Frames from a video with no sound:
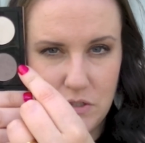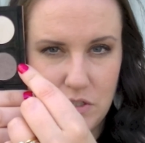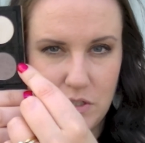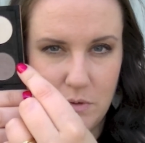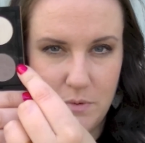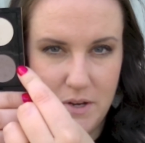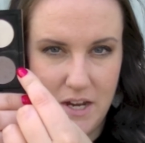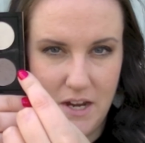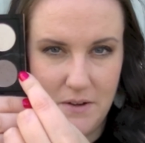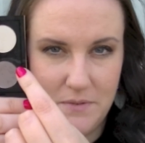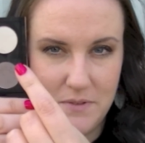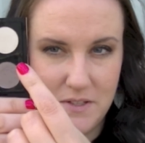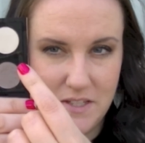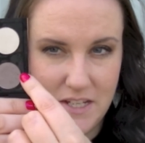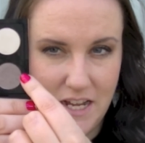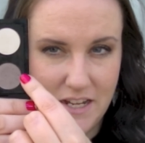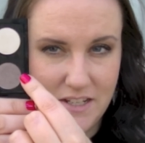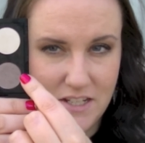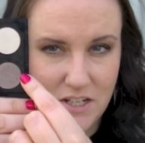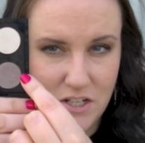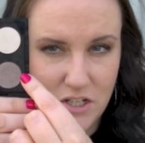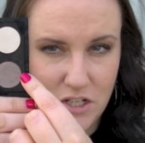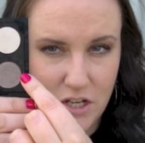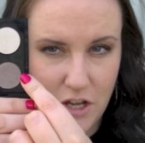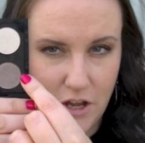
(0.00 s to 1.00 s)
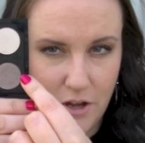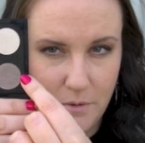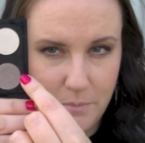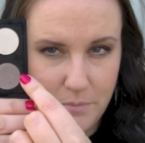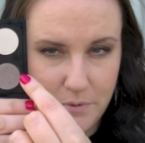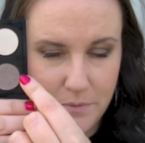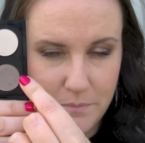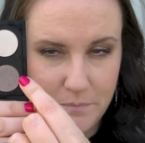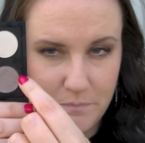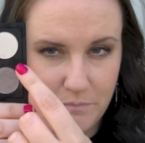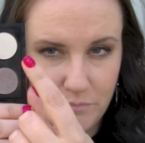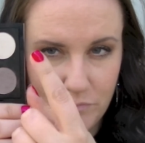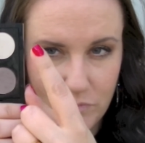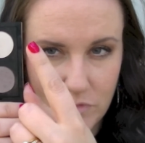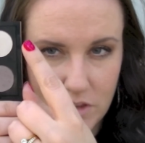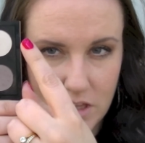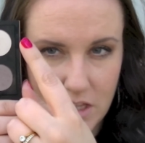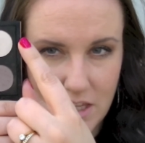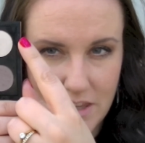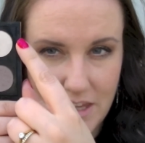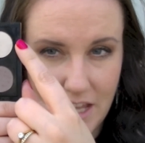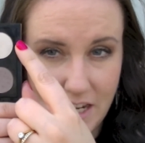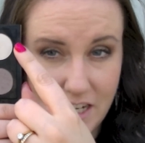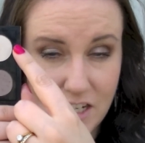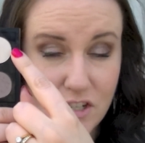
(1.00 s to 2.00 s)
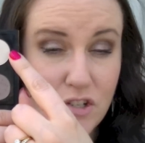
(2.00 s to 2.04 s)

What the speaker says: So we have Satin Taupe, that